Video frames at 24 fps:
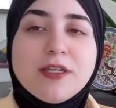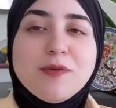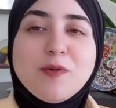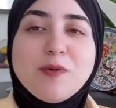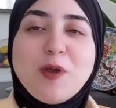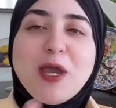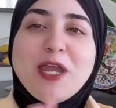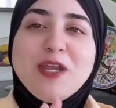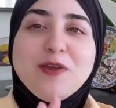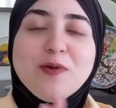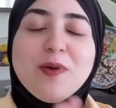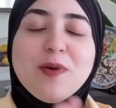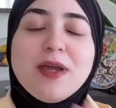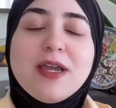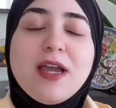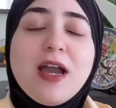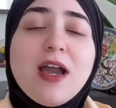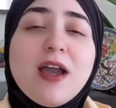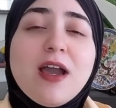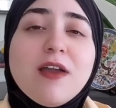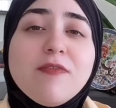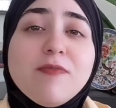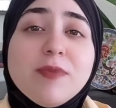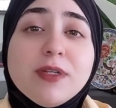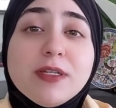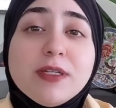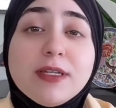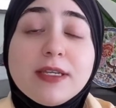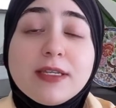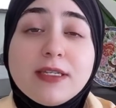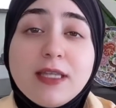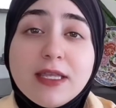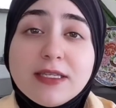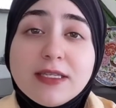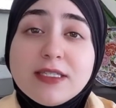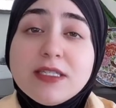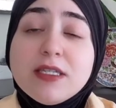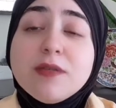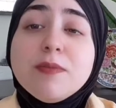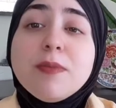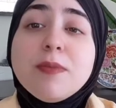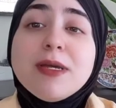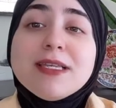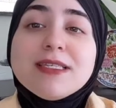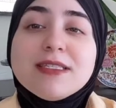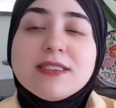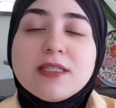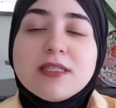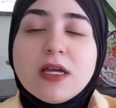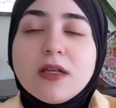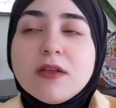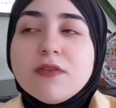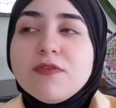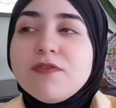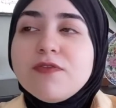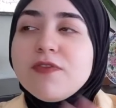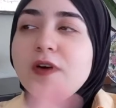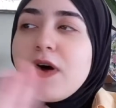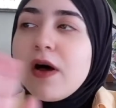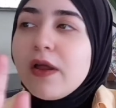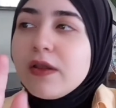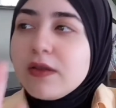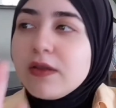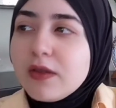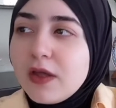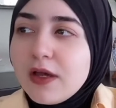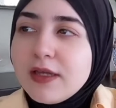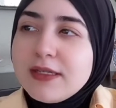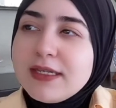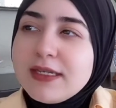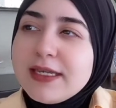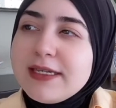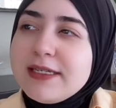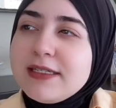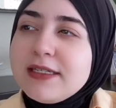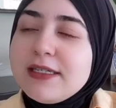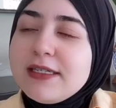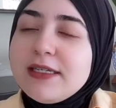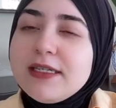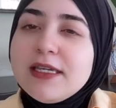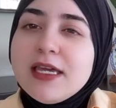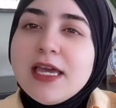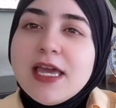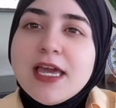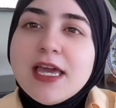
But anyway, I've been neglecting myself a lot lately.